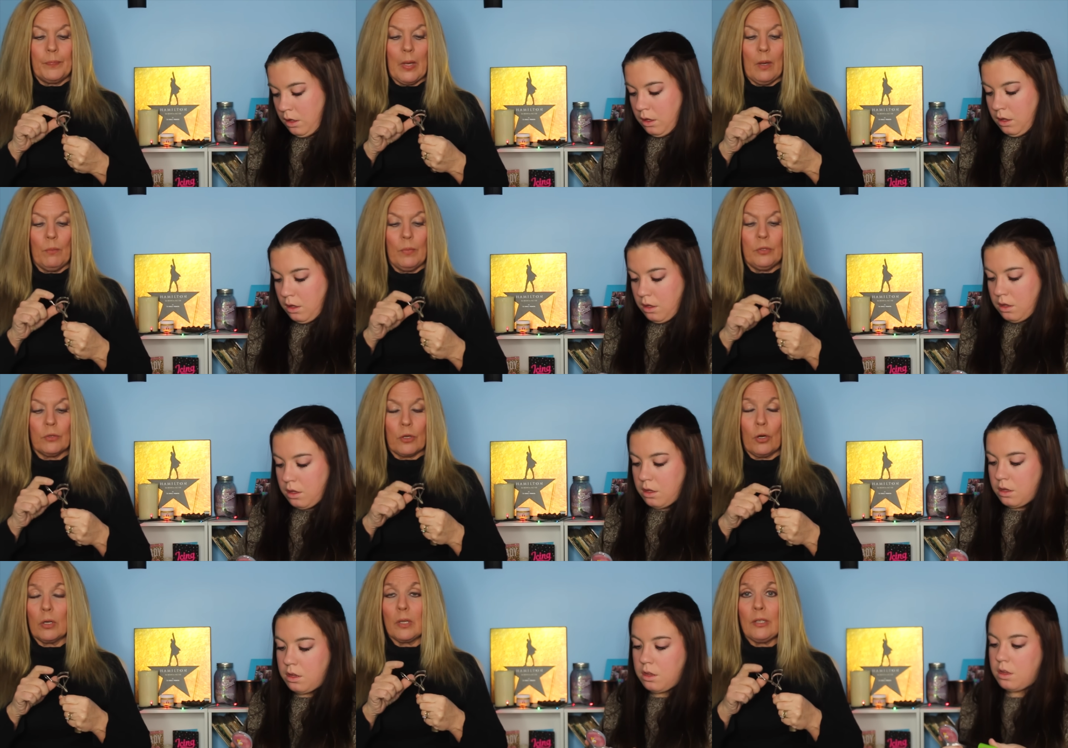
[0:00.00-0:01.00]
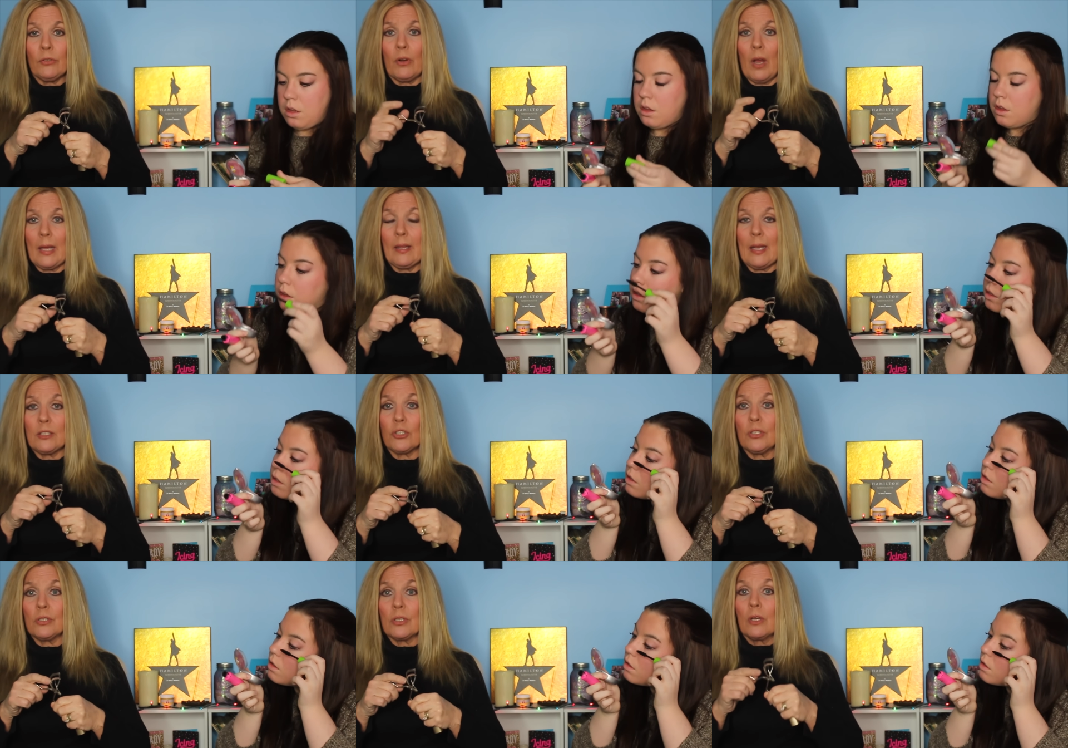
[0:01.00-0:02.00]
Speaker 1: Um, when you're curling your
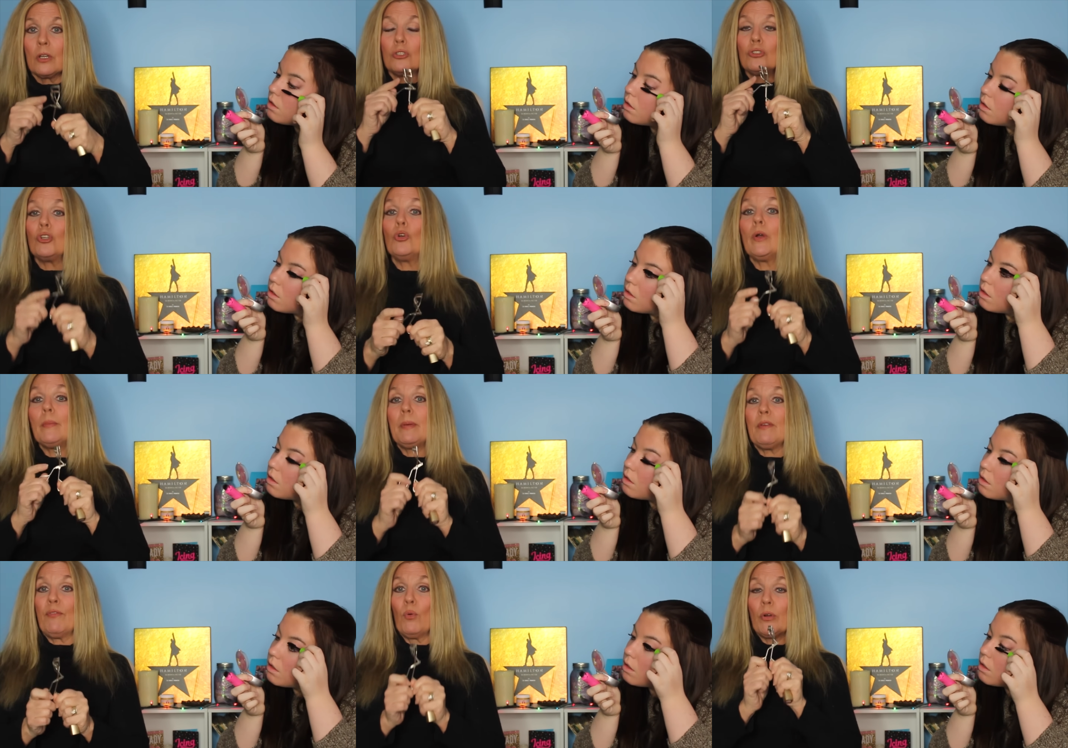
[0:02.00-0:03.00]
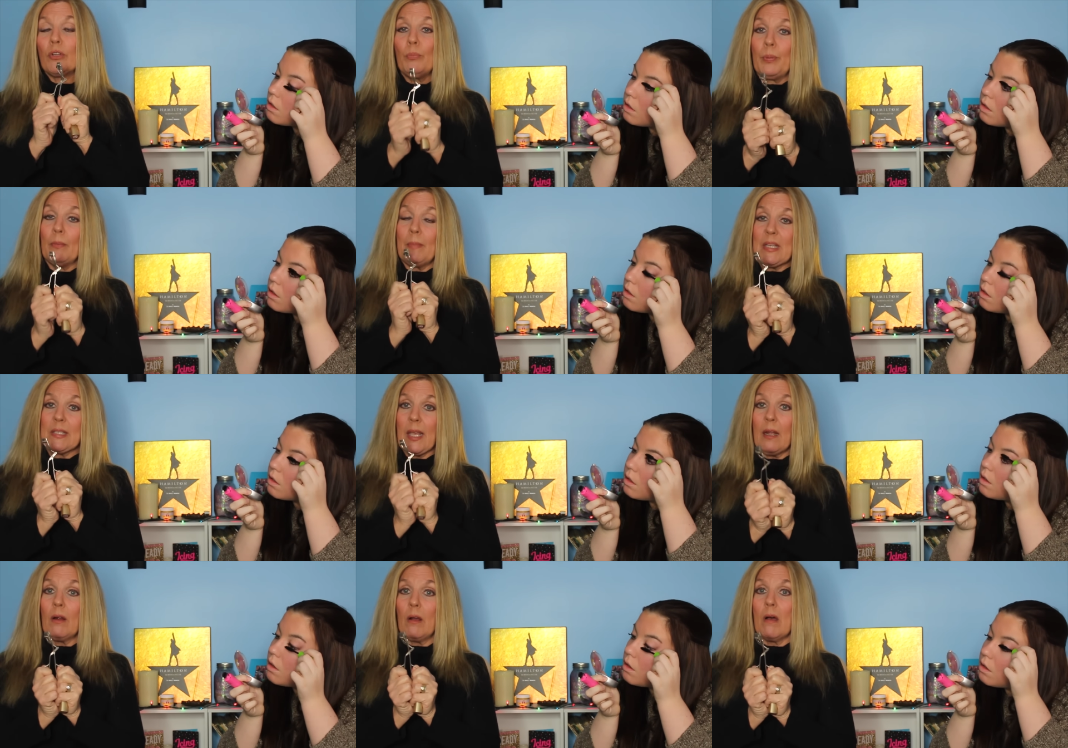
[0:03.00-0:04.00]
eyelashes, do it before you put
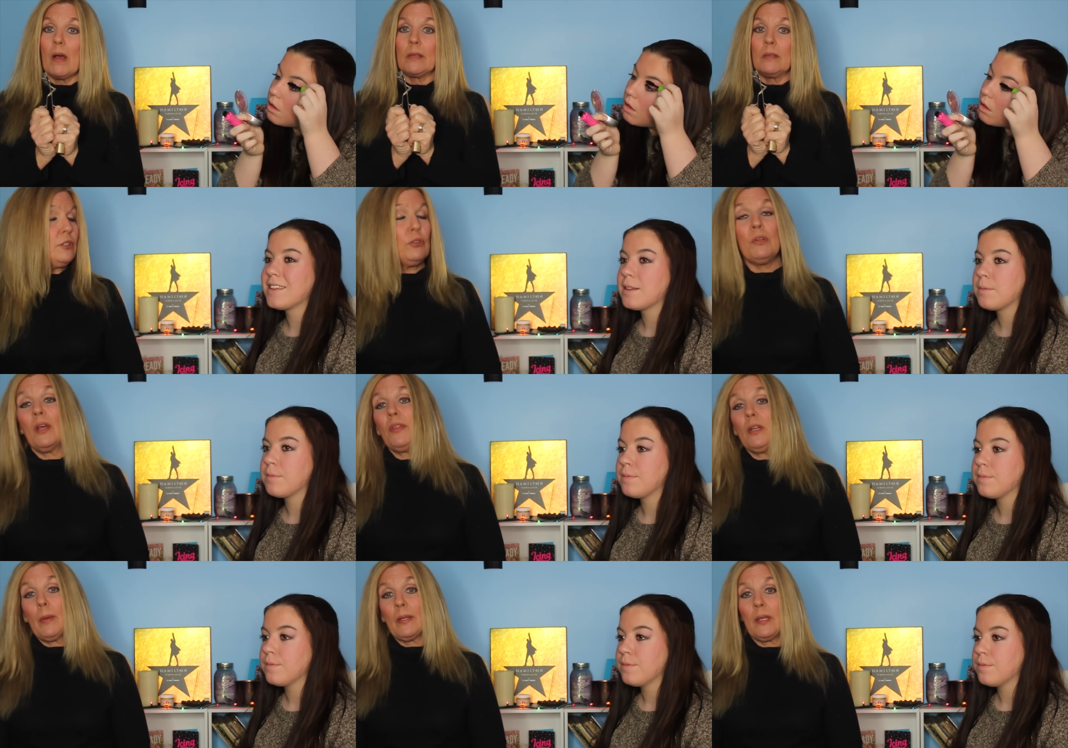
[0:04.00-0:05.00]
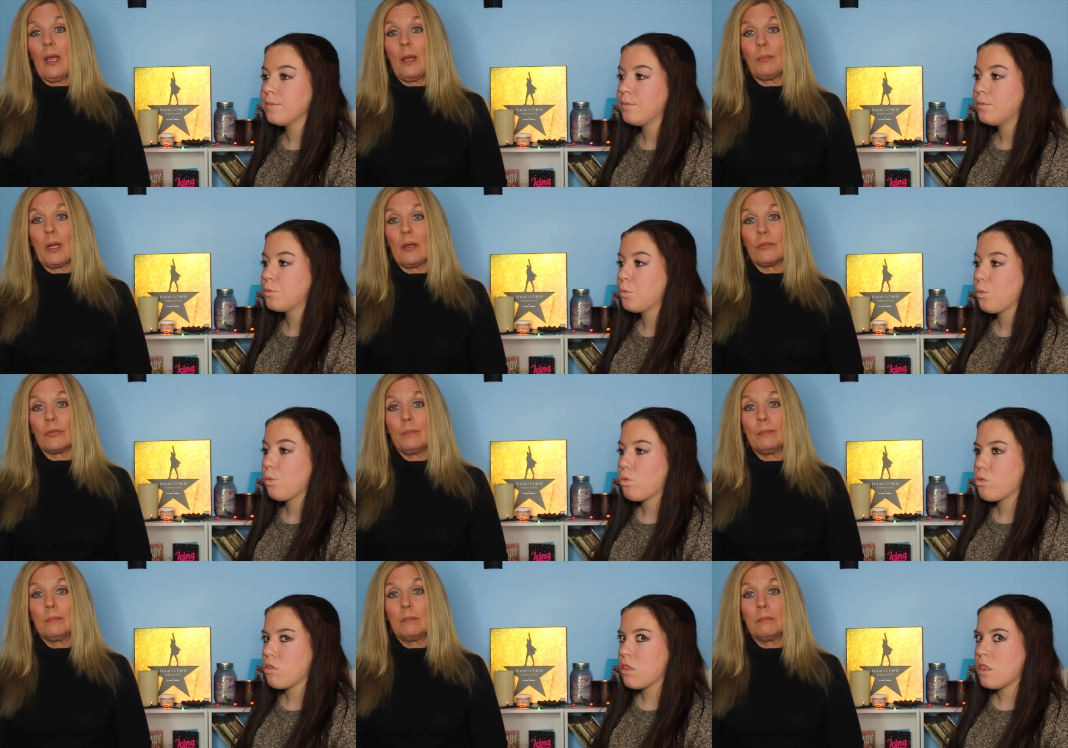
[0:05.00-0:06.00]
mascara on. I do nothing about the eyebrows,
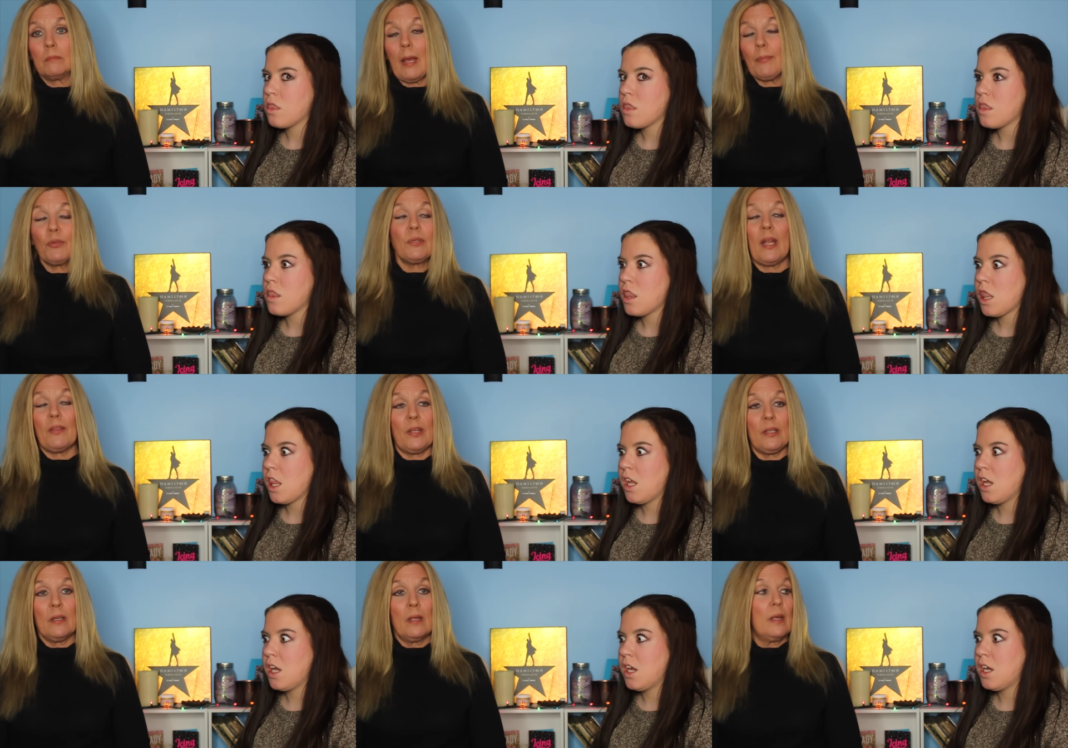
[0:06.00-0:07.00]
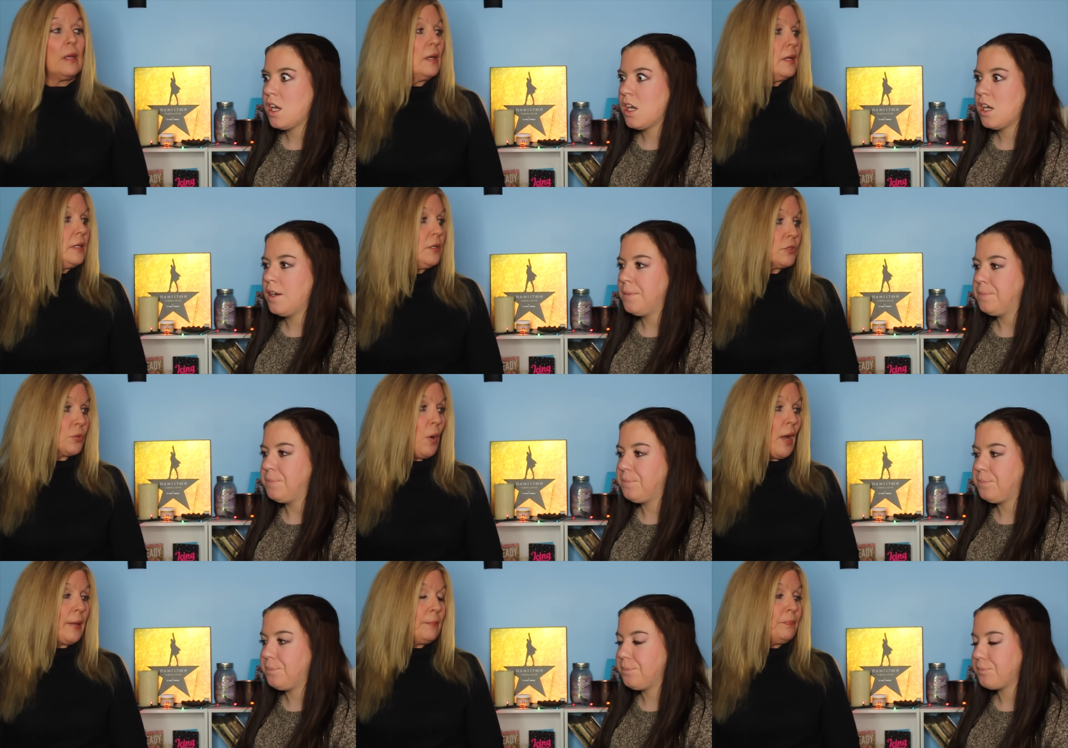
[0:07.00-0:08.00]
absolutely nothing. And here's
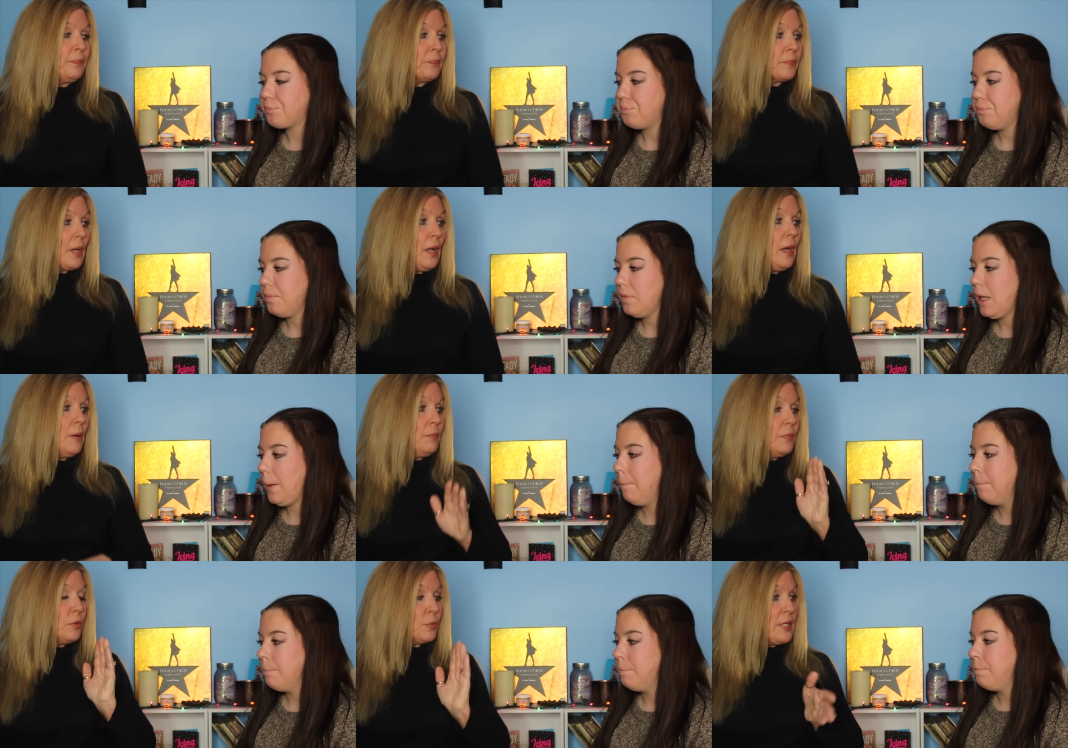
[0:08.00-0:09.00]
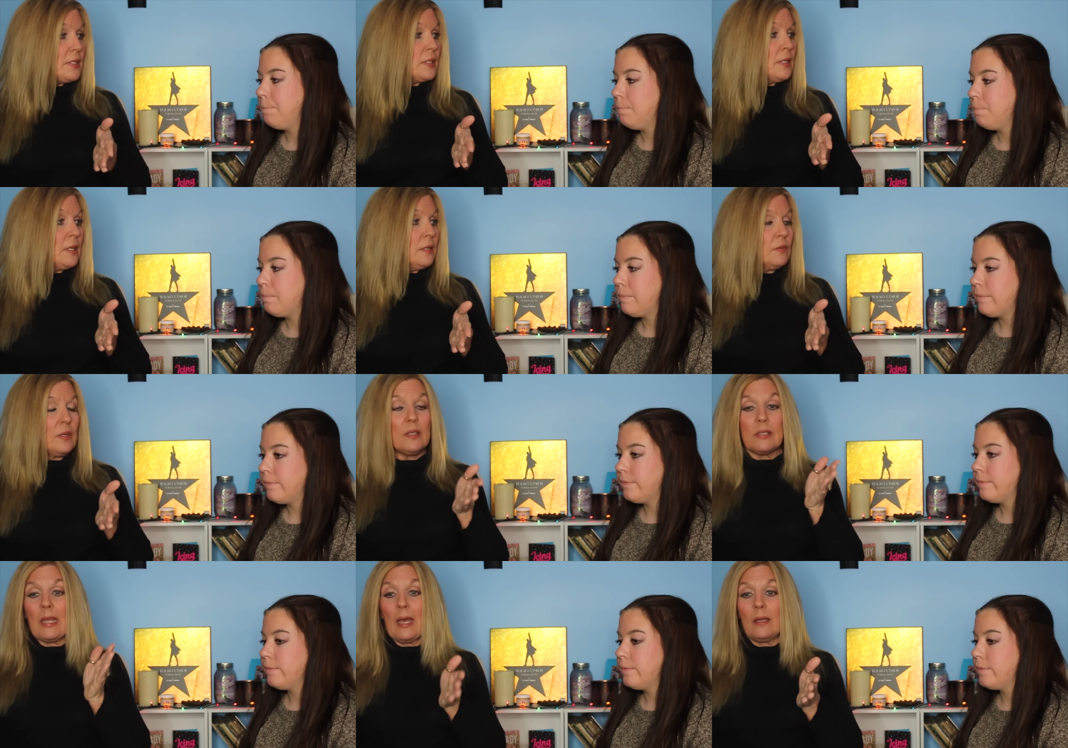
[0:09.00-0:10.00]
why. Um, the reason is,
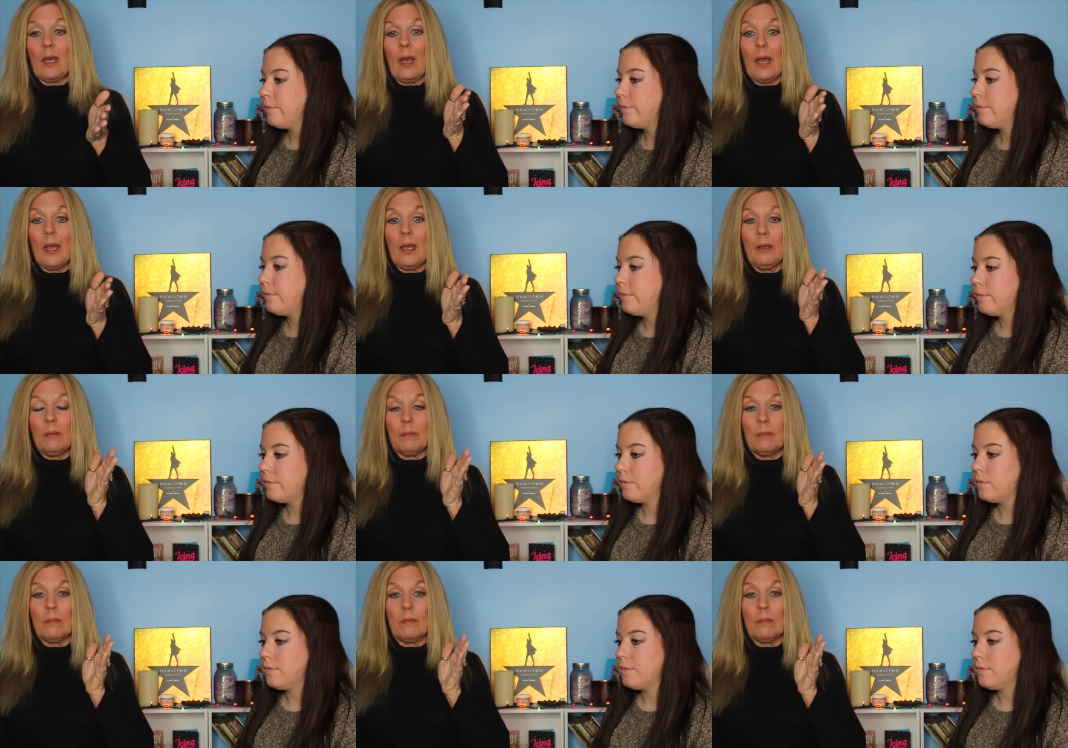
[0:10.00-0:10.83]
is that I